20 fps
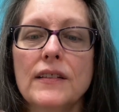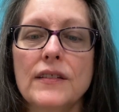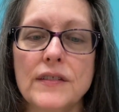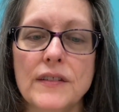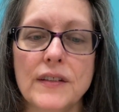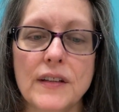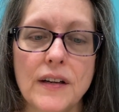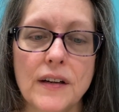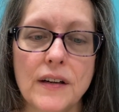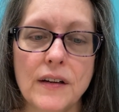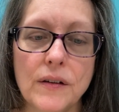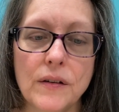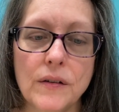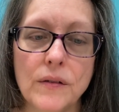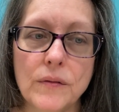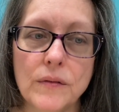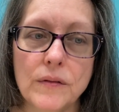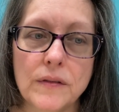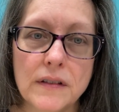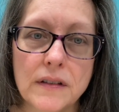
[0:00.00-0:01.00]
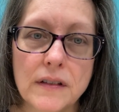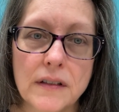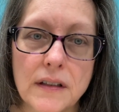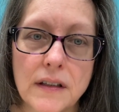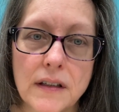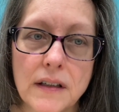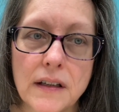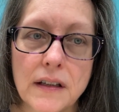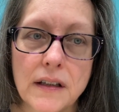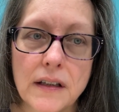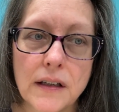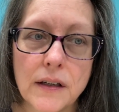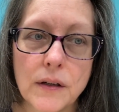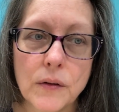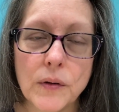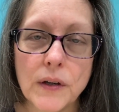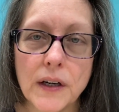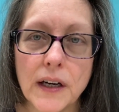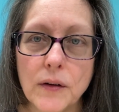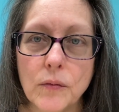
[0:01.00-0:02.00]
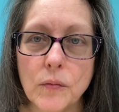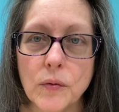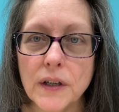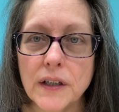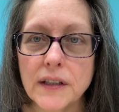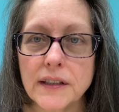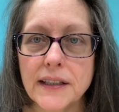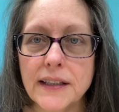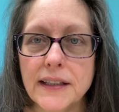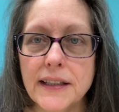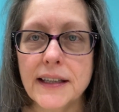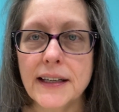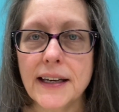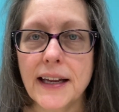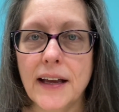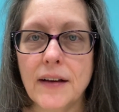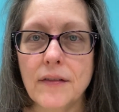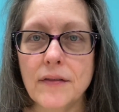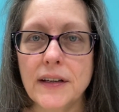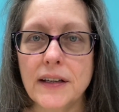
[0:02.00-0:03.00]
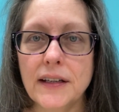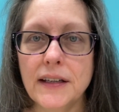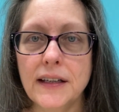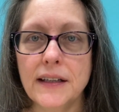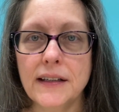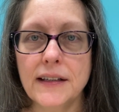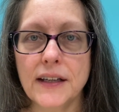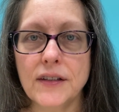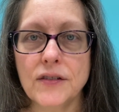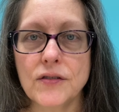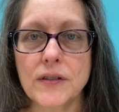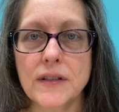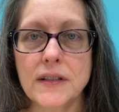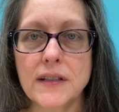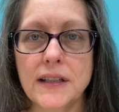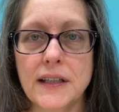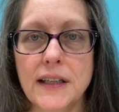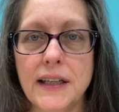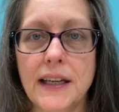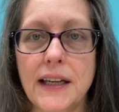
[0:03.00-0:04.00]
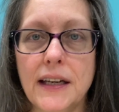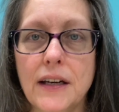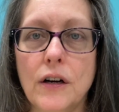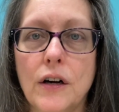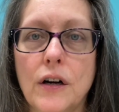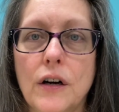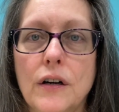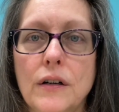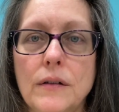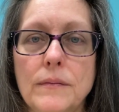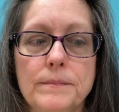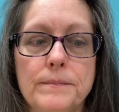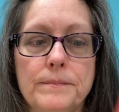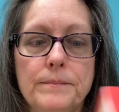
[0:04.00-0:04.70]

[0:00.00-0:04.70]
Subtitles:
So where I worked didn't have any electricity at all,